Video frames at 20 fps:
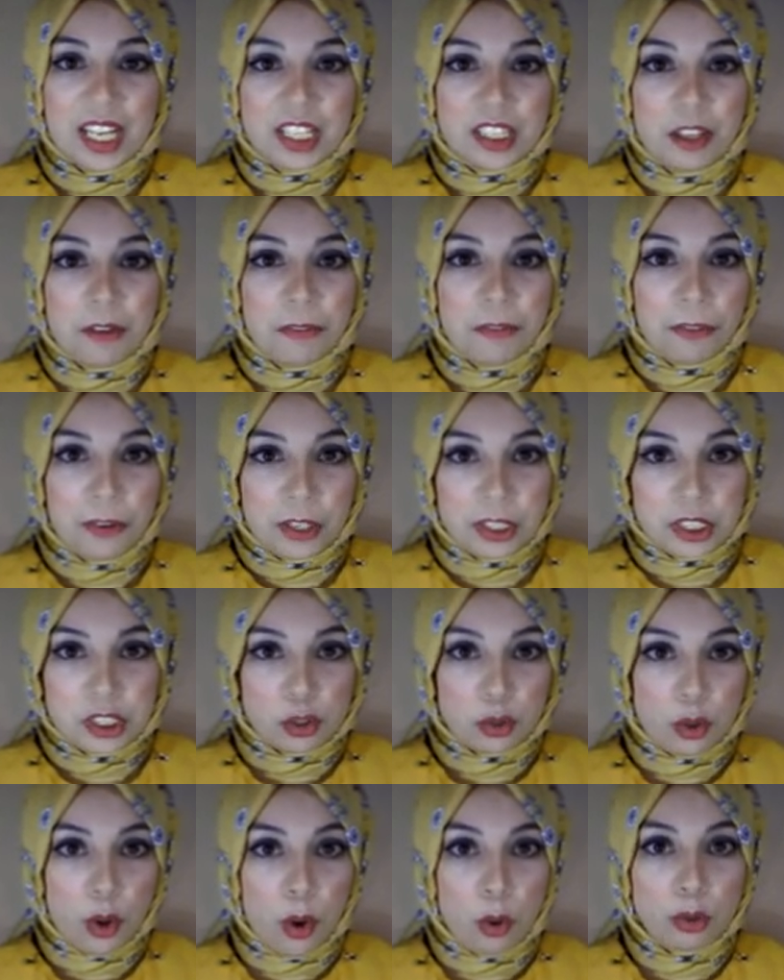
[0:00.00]

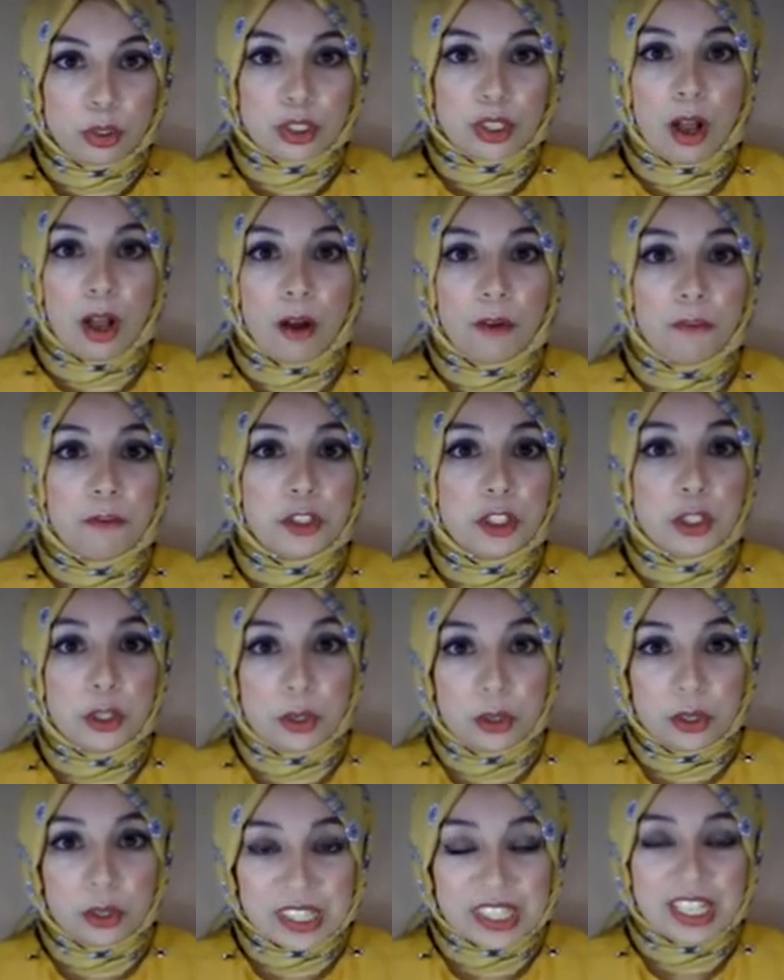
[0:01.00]
different rules of
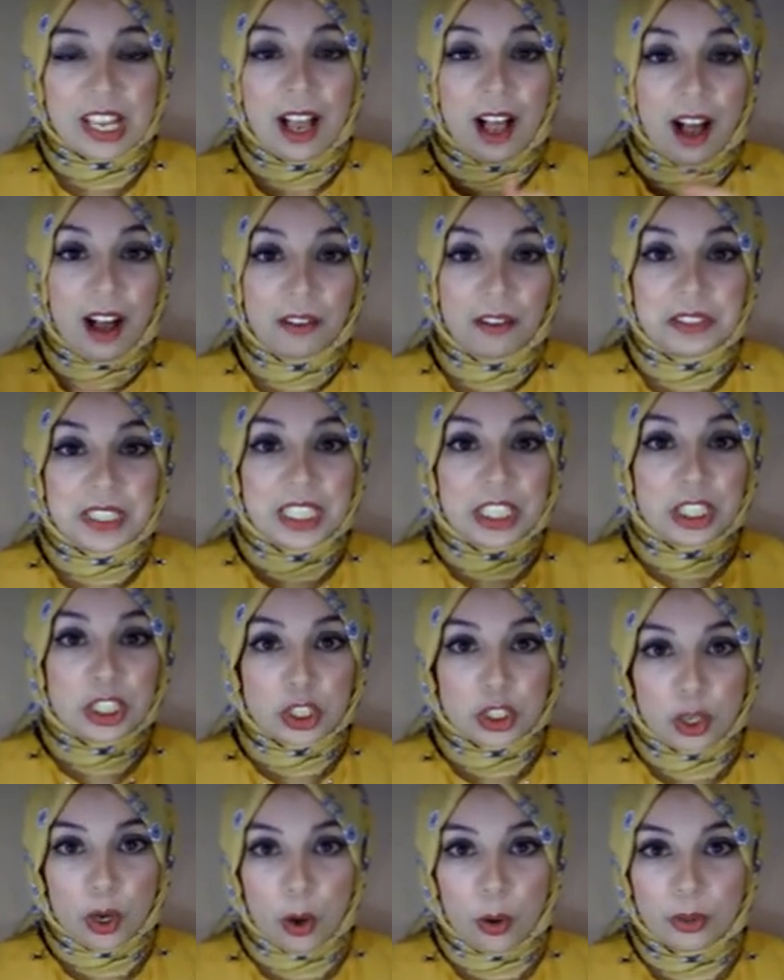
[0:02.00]
use of
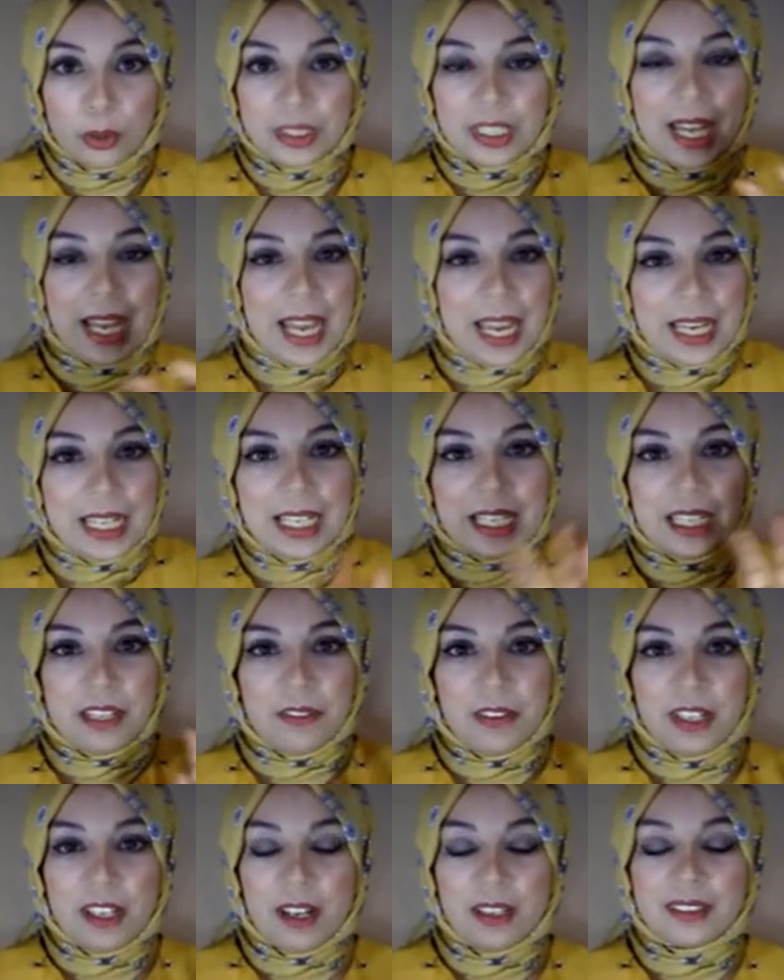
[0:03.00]
each code in a
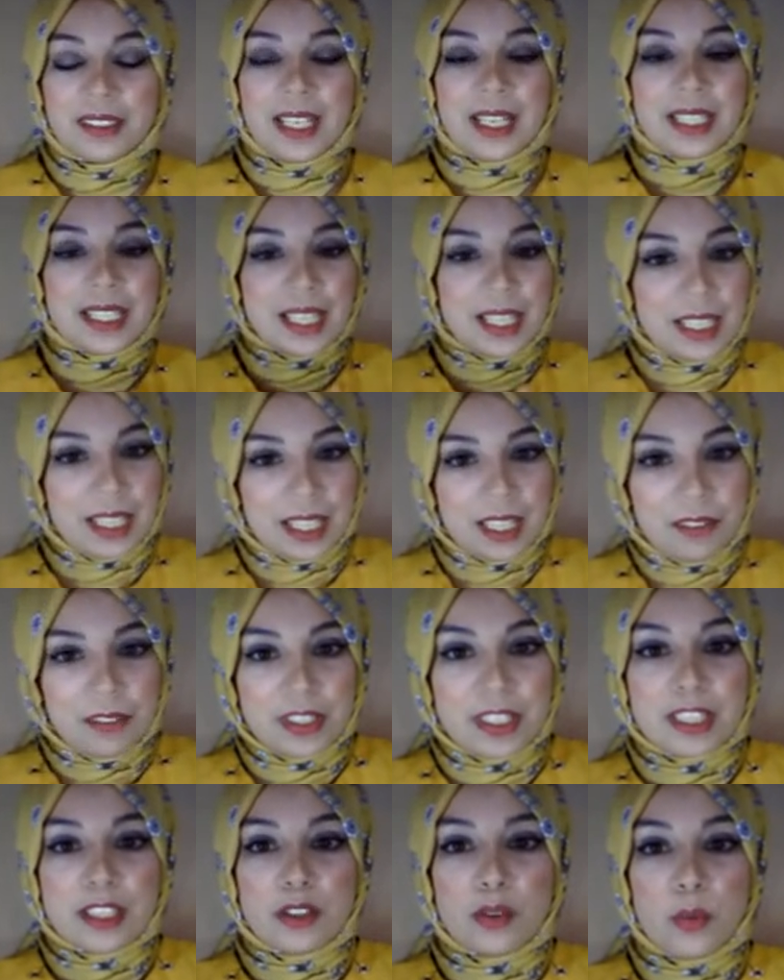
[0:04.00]
given context, in a given
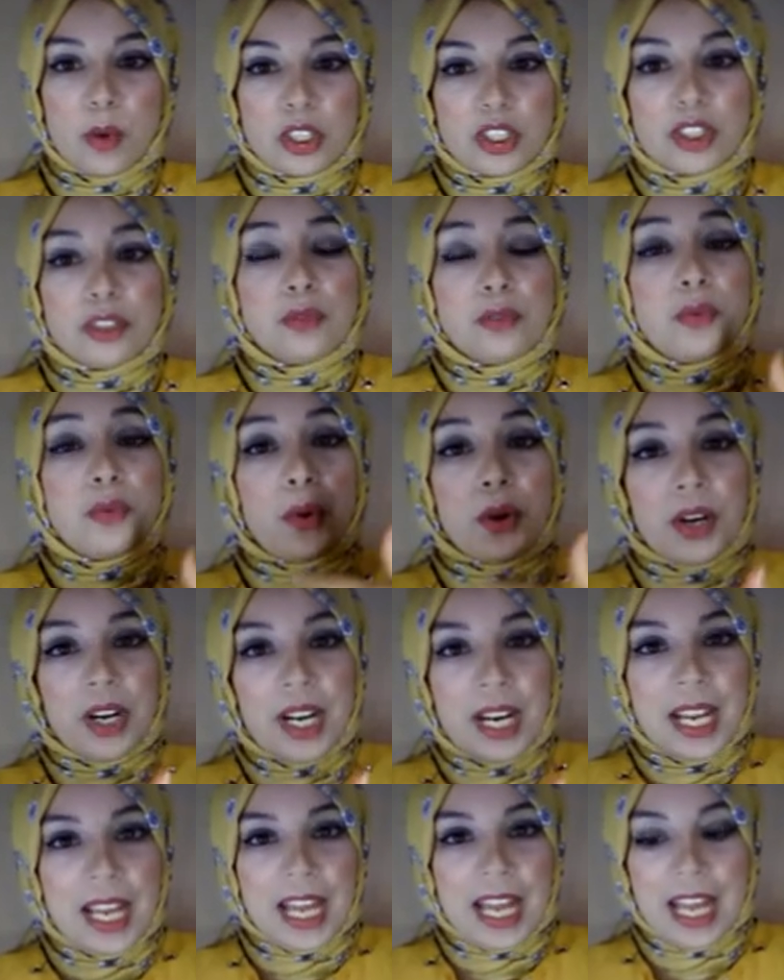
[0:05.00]
situation, for
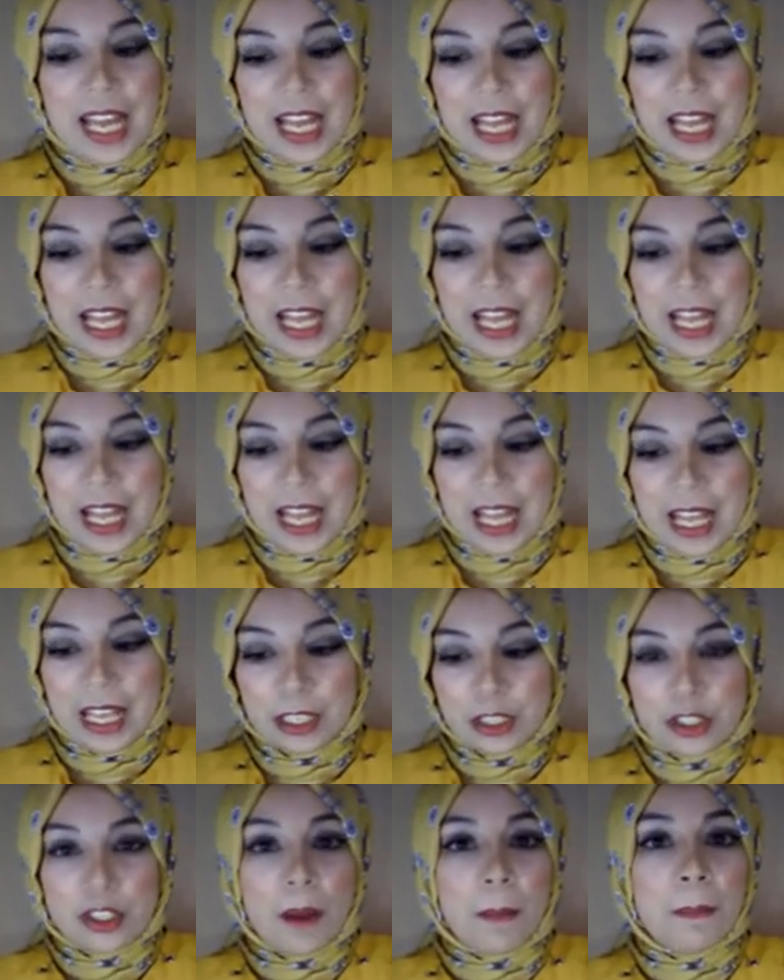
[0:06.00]

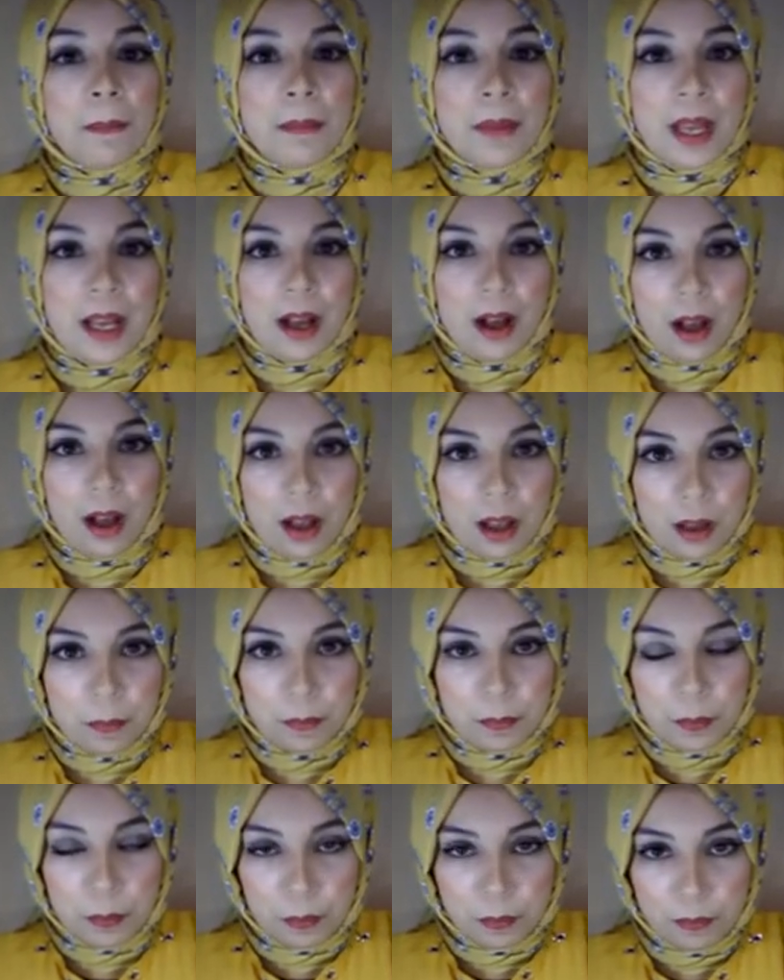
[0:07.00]
some
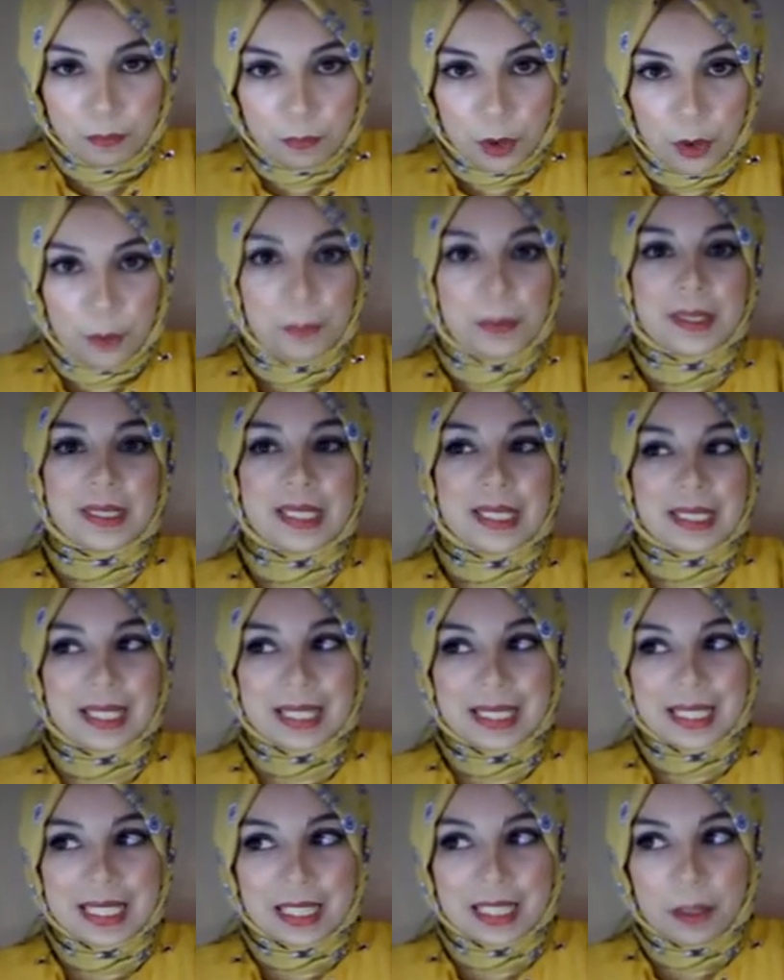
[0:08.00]
purposes.
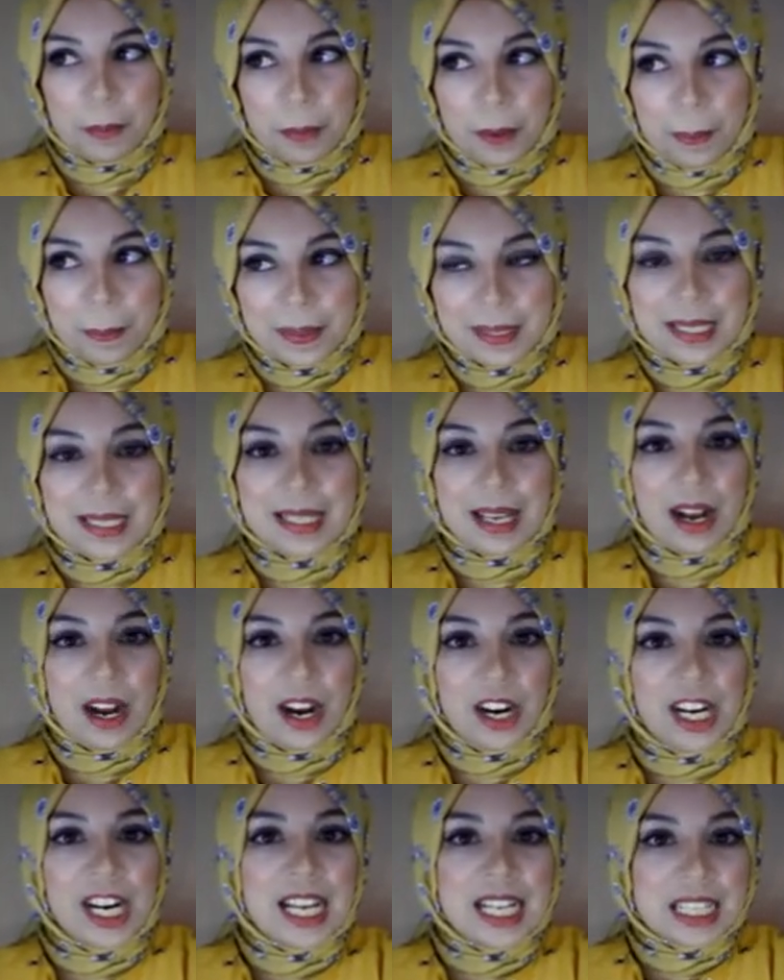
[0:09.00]
That is, the purposes
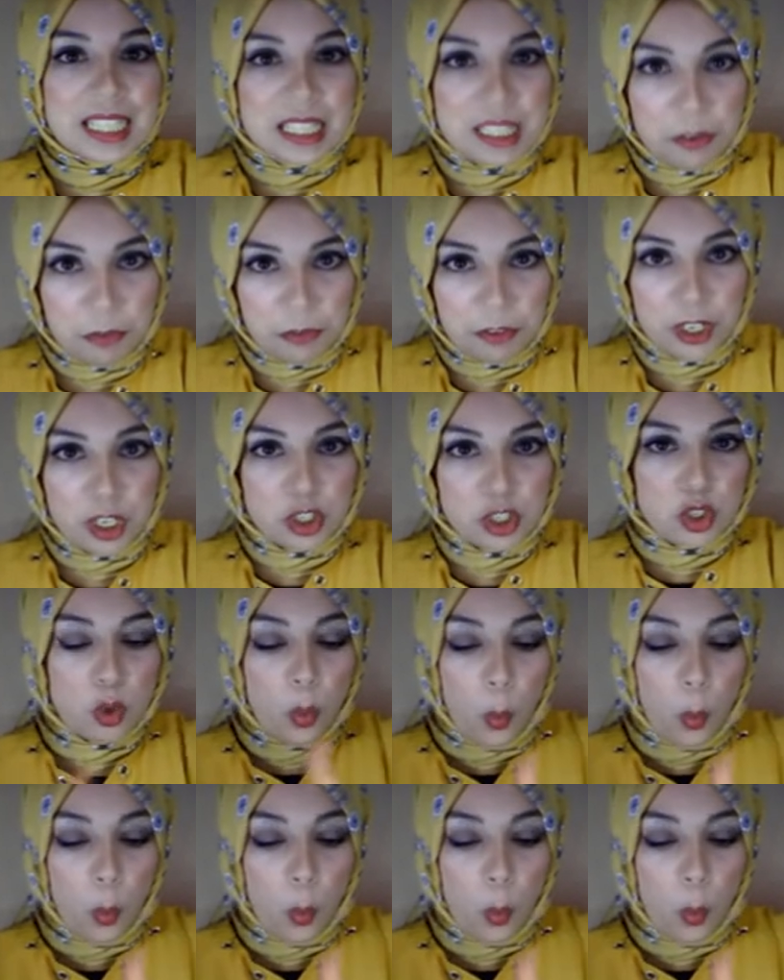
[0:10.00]
are definite.